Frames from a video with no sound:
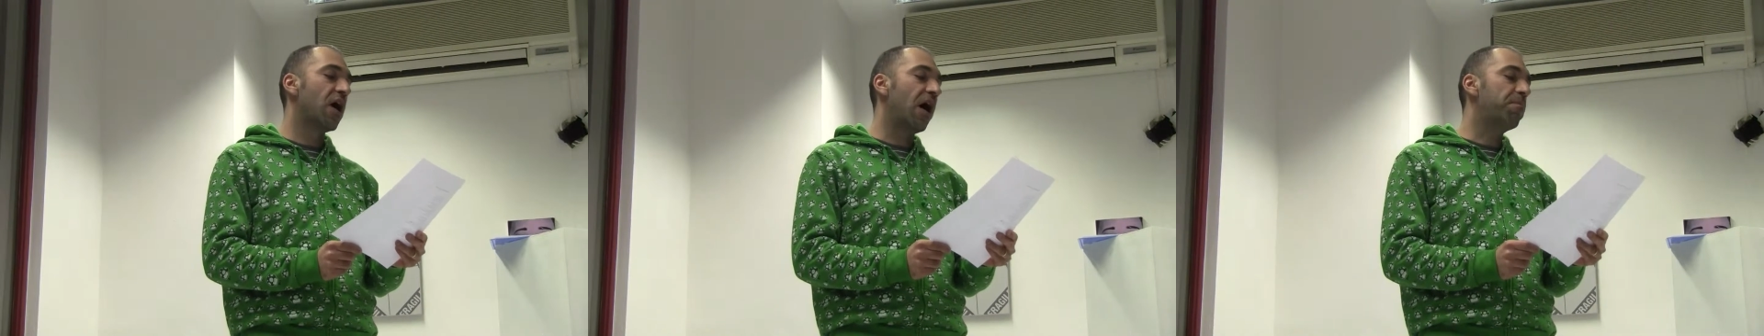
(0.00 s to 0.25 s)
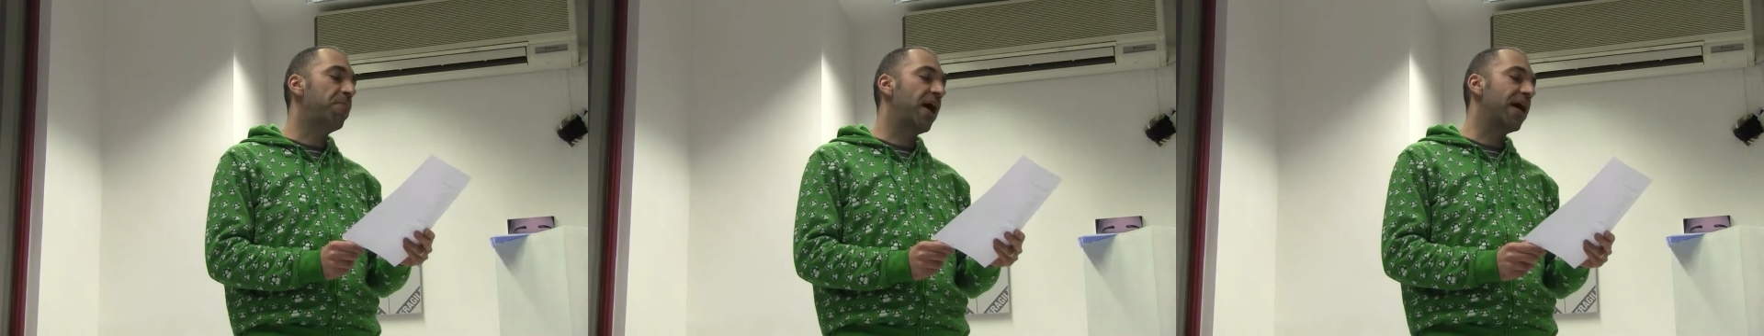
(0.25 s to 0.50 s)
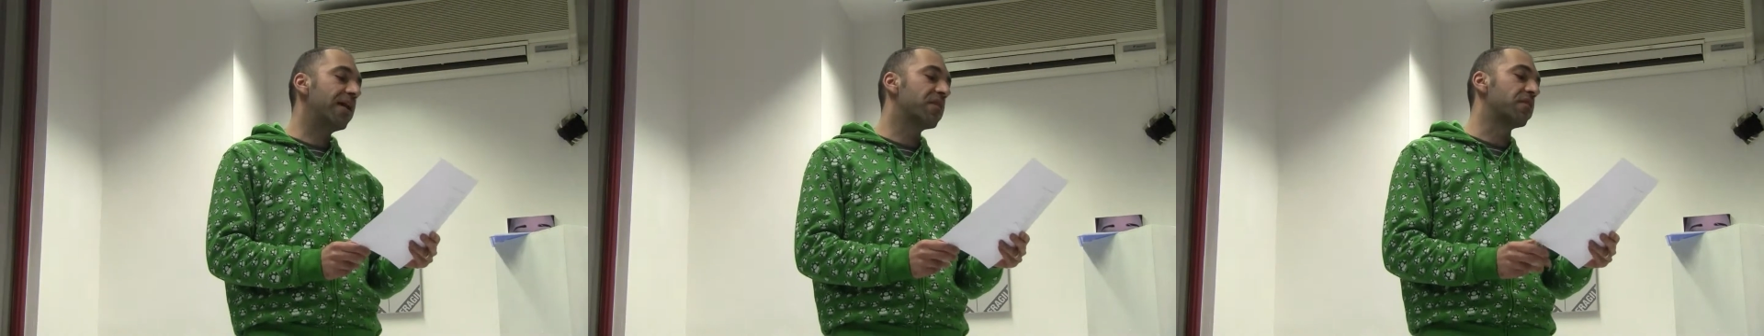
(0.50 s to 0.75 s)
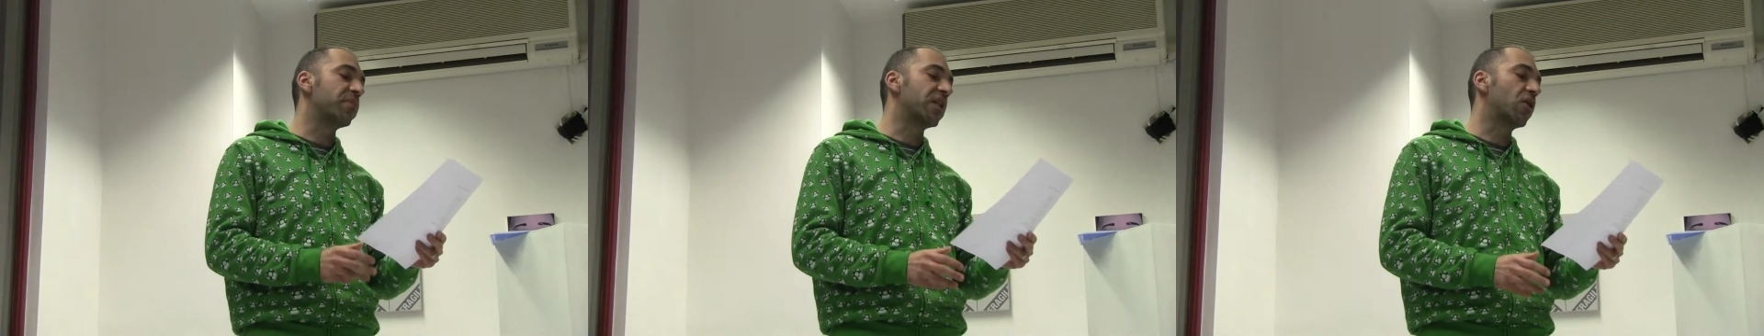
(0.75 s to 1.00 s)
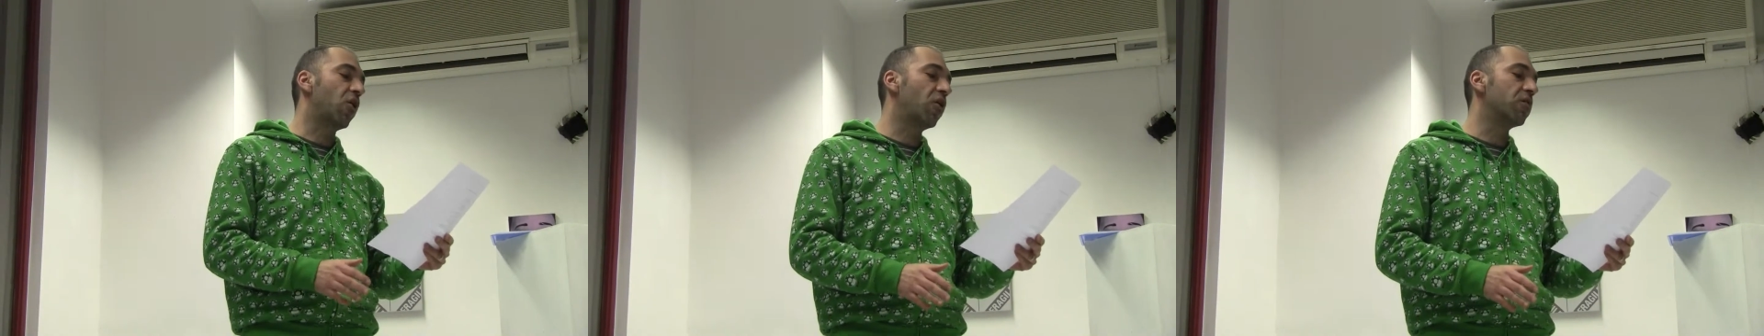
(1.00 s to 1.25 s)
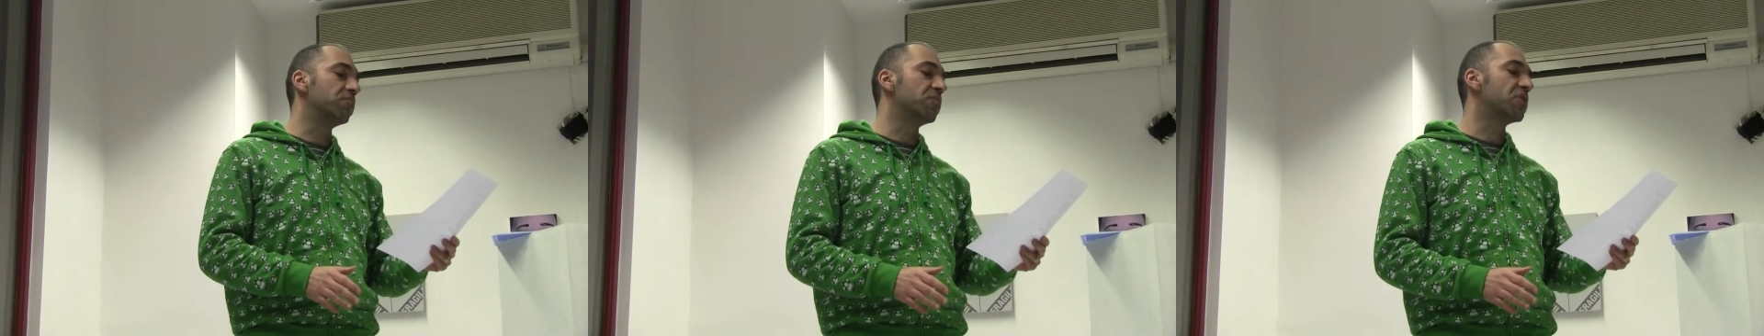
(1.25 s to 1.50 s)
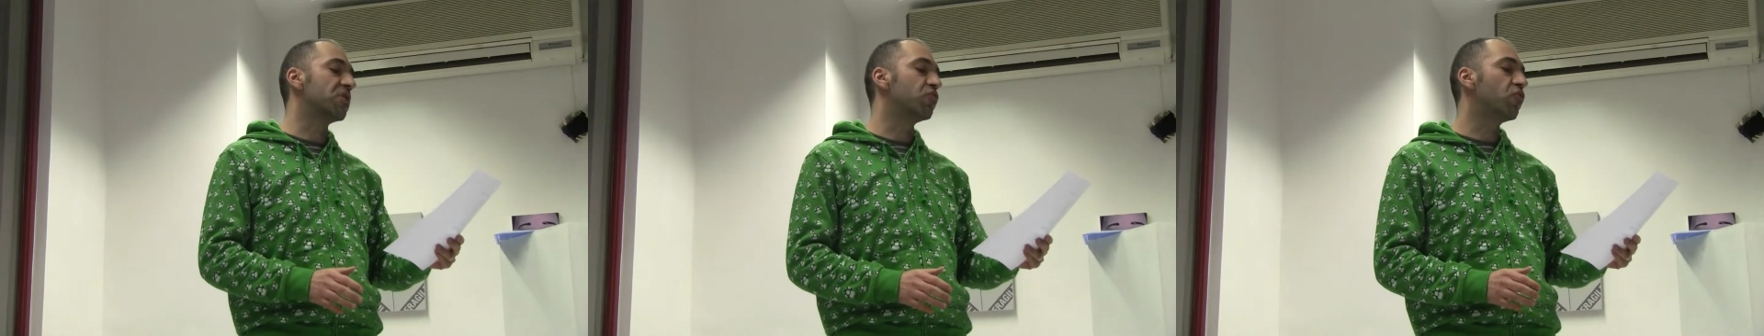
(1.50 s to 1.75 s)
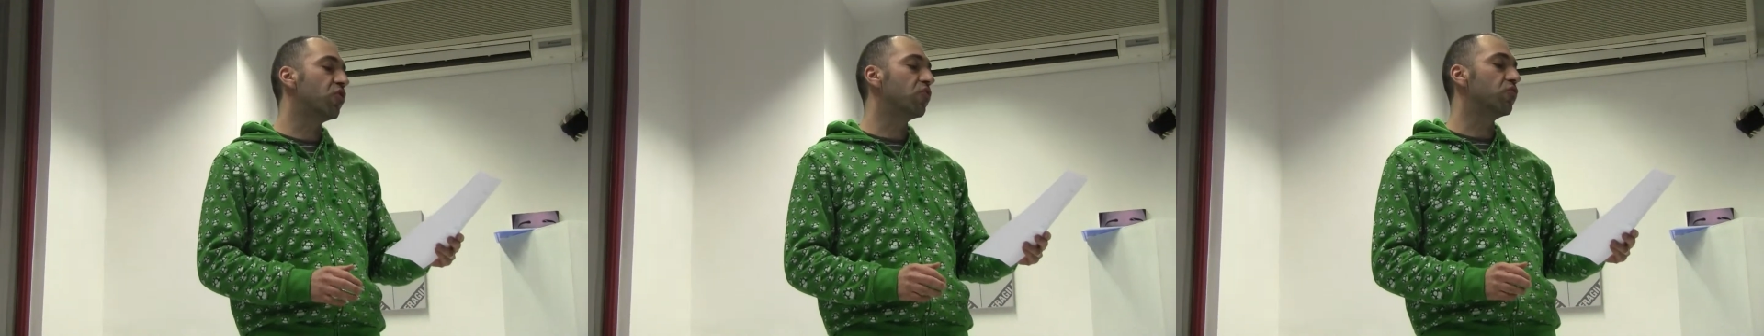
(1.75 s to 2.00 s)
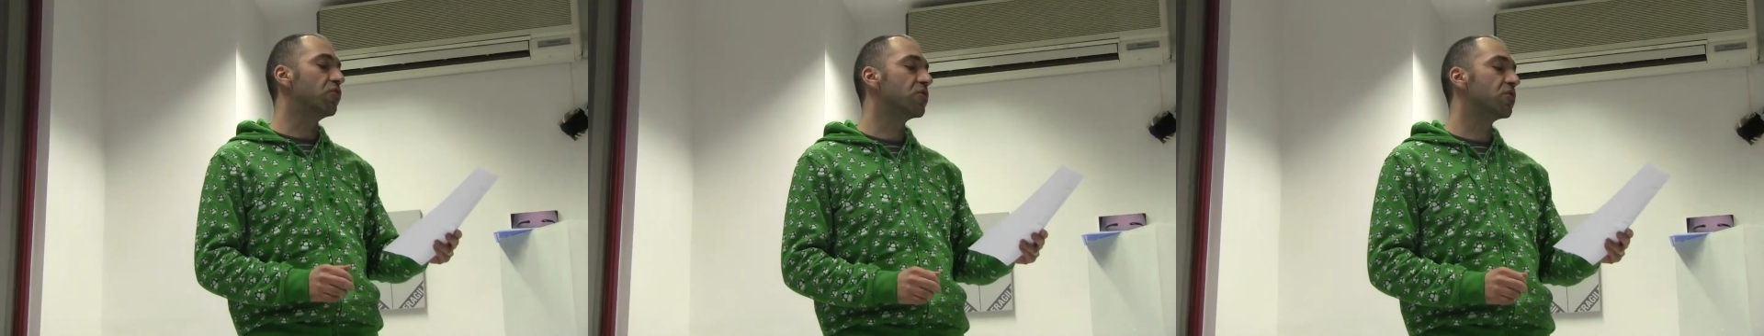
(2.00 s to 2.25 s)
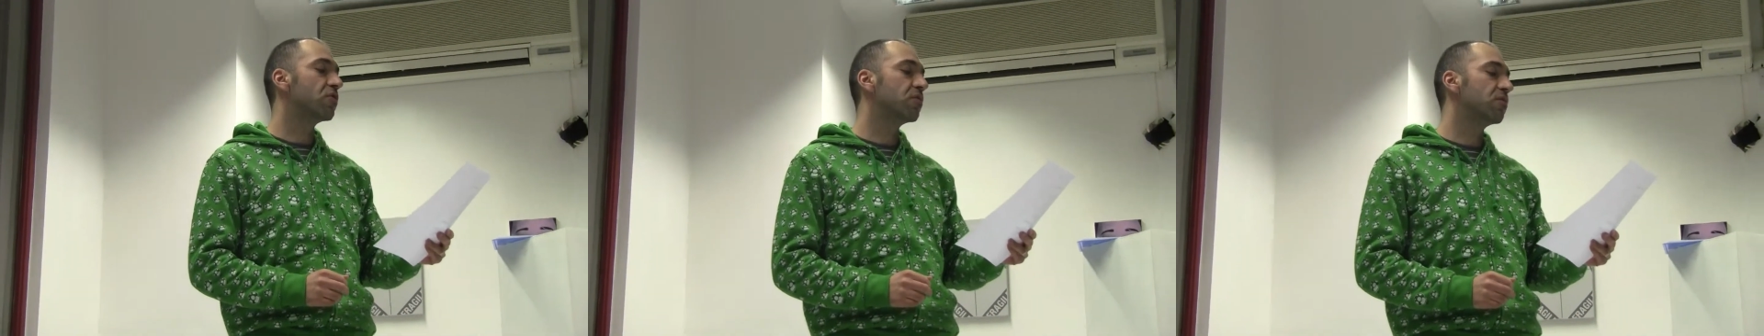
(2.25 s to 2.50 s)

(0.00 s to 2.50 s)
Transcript: I piled them in columns and rows.